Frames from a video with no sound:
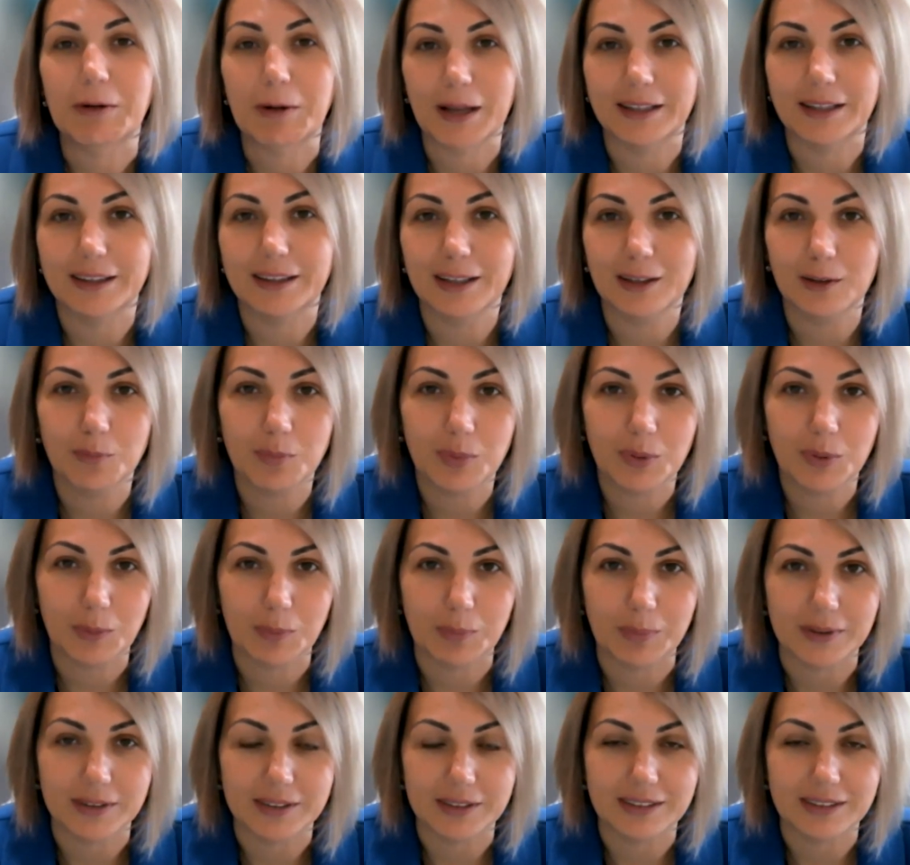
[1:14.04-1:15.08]
rental
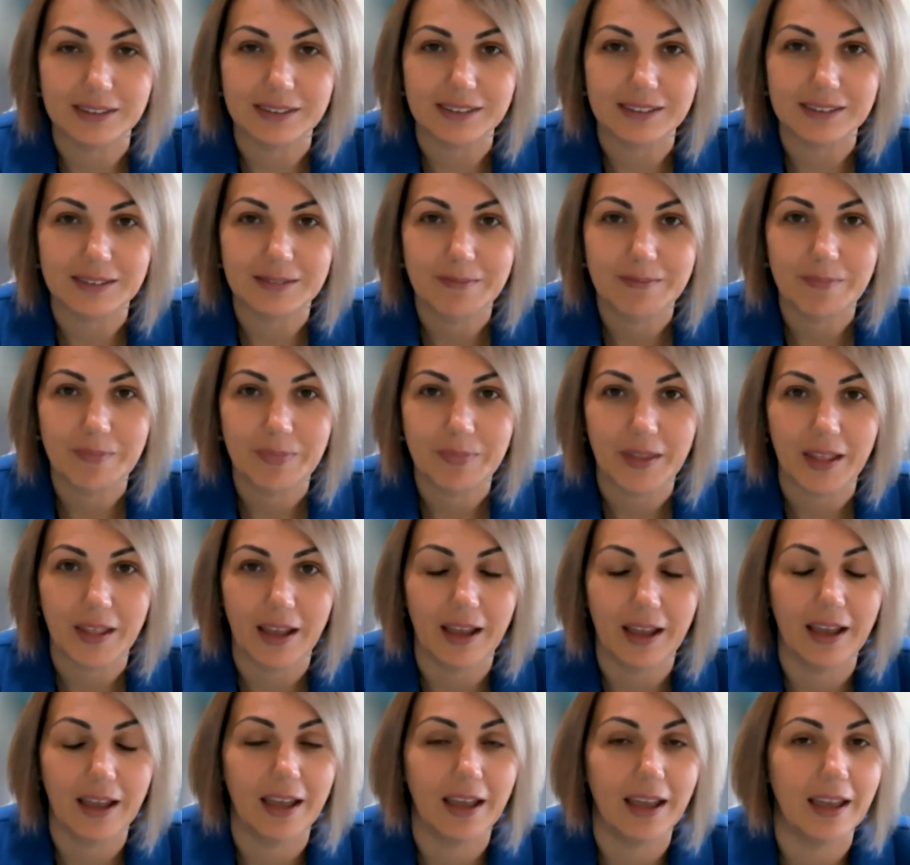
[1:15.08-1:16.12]
properties
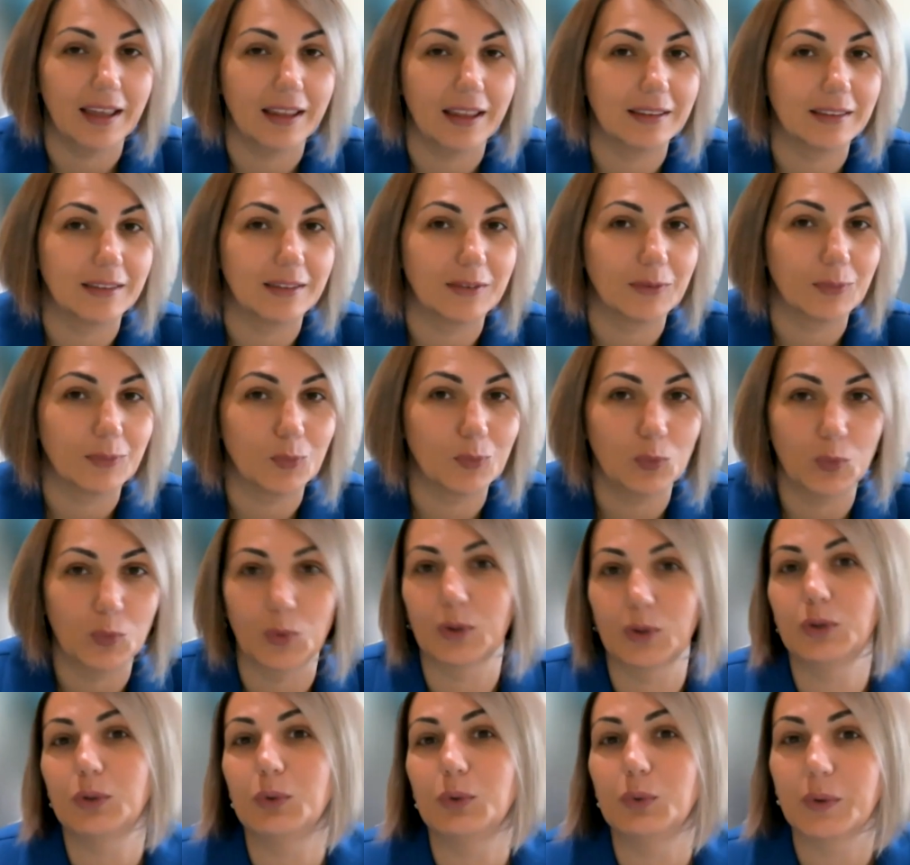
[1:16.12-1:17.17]
and
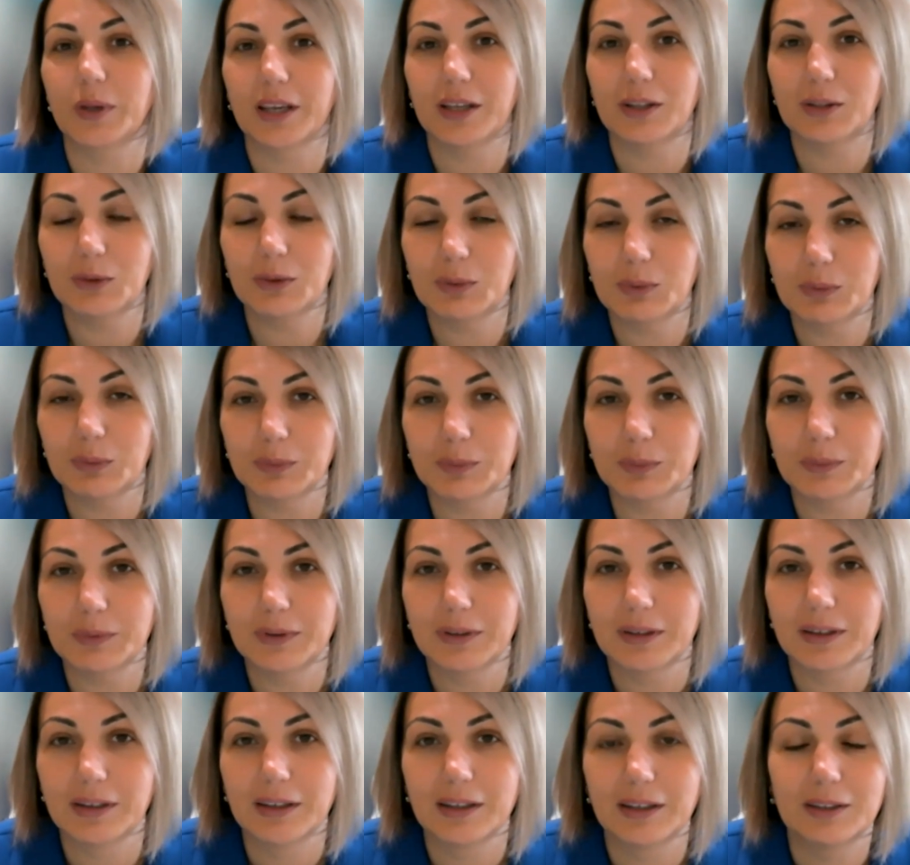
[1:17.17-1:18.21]
what you can do
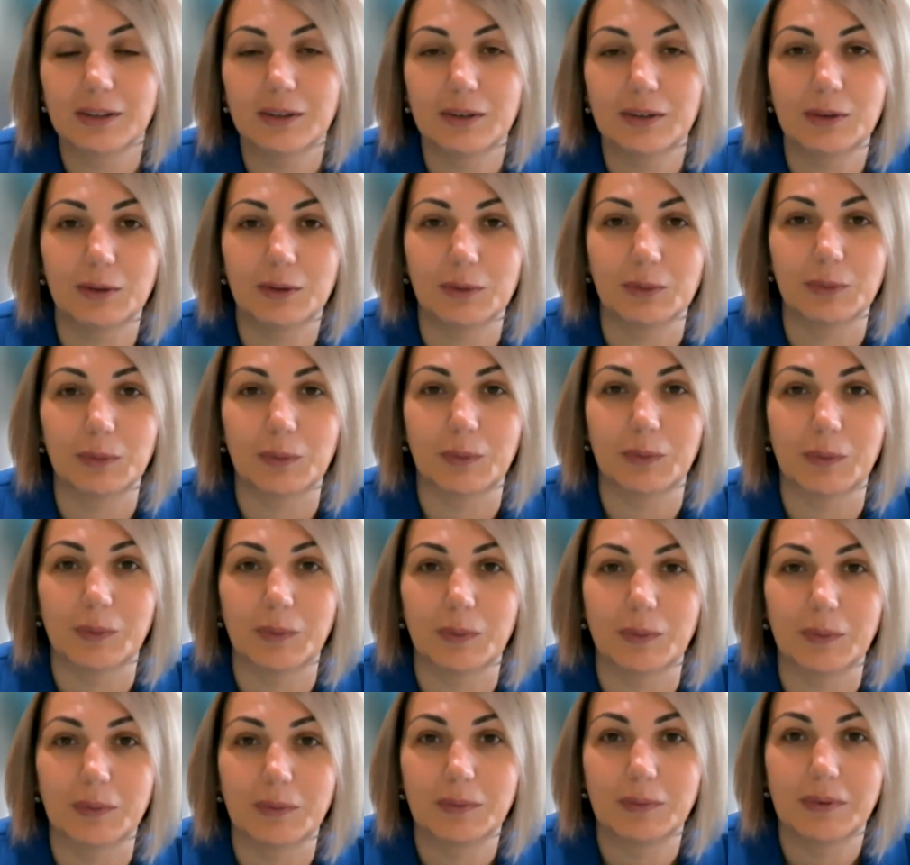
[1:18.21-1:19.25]

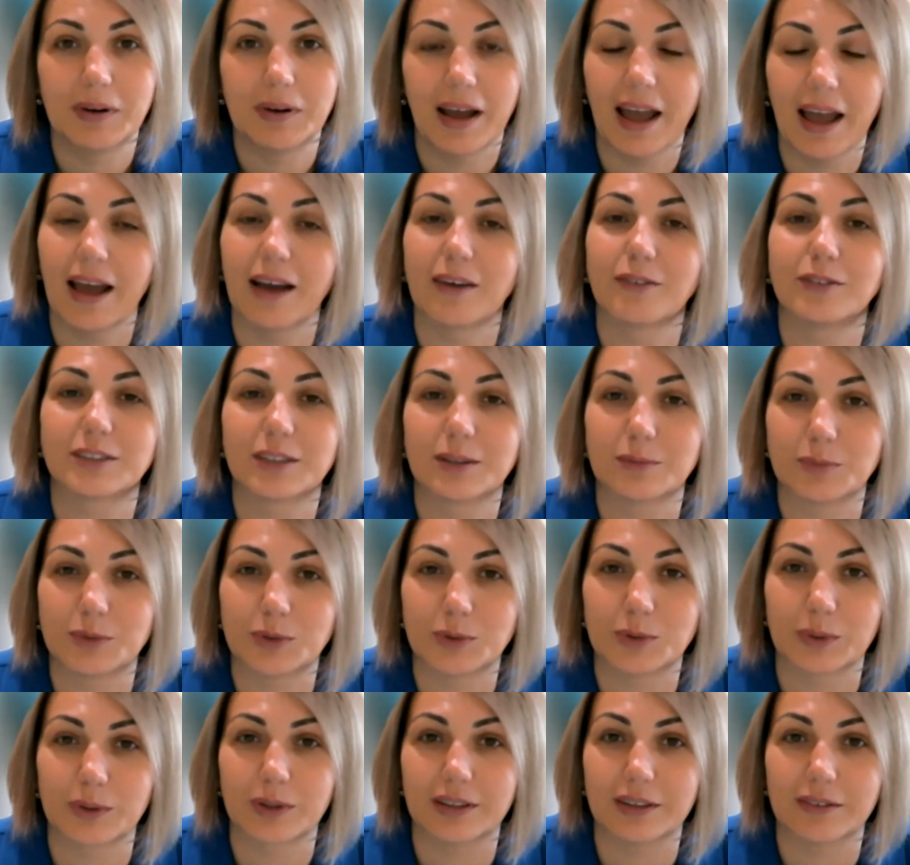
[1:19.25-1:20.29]
to have some
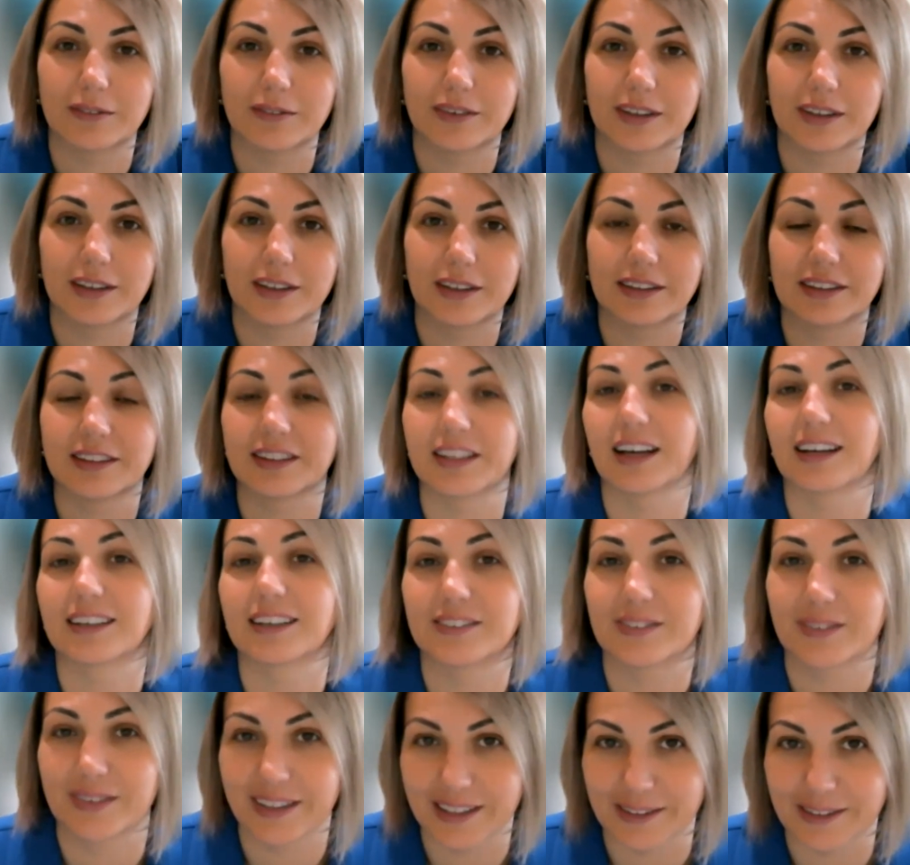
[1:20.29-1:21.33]
sort of a
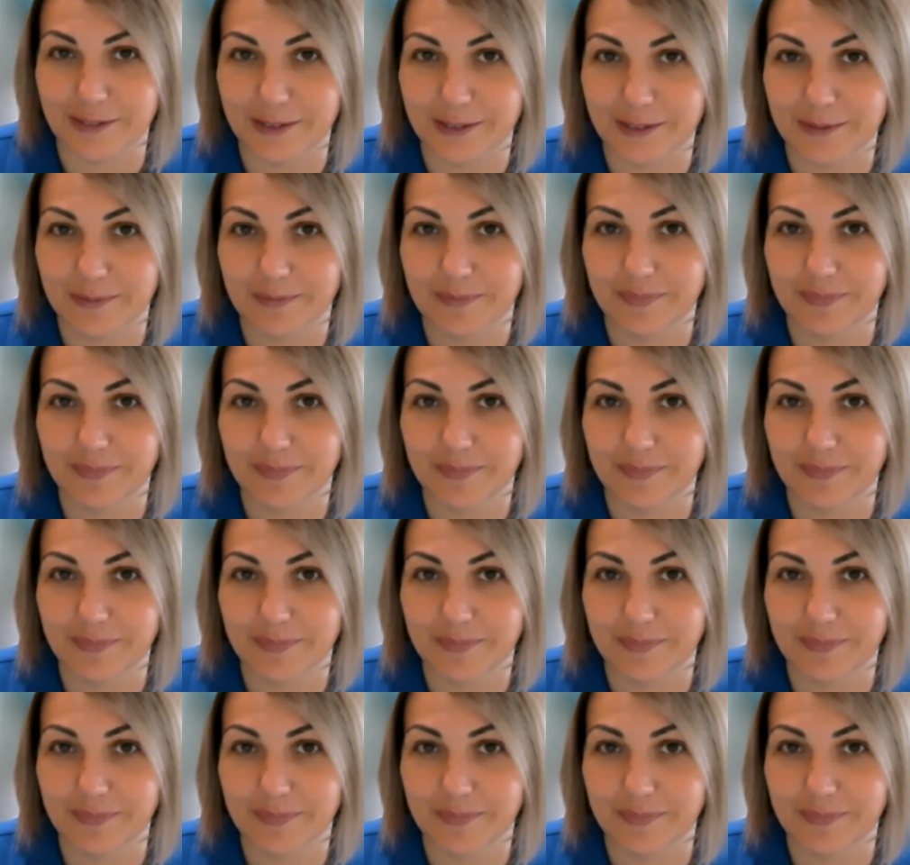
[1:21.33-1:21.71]
tax relief.